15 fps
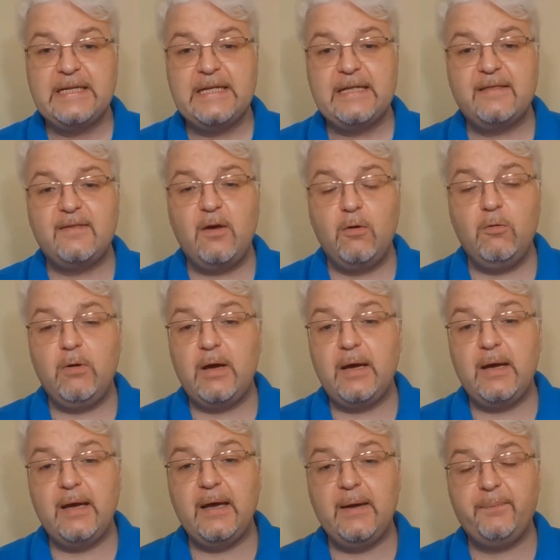
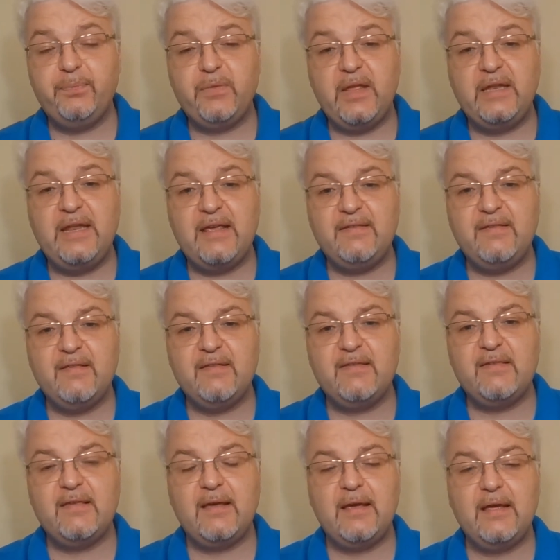So in
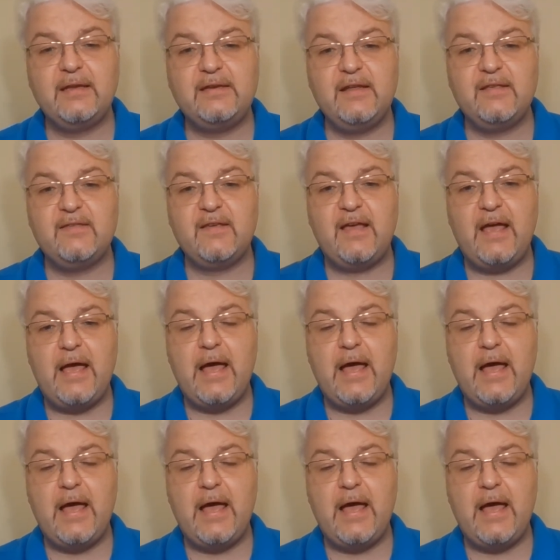essence, it is